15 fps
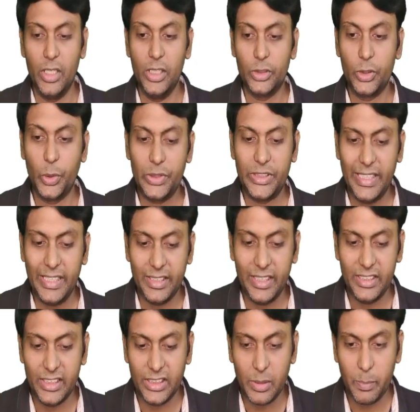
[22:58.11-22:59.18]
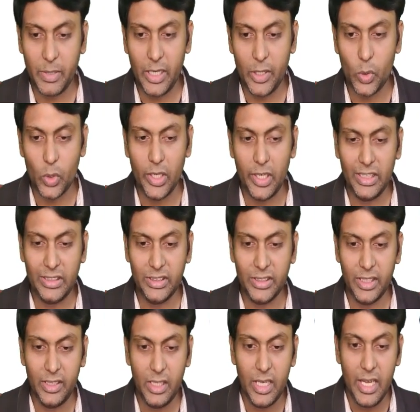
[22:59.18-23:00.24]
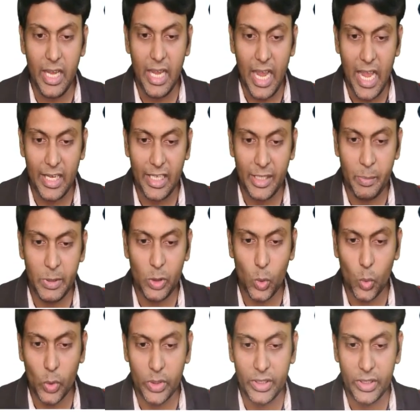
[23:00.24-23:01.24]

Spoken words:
So you see this is the particular lesson, and let me do one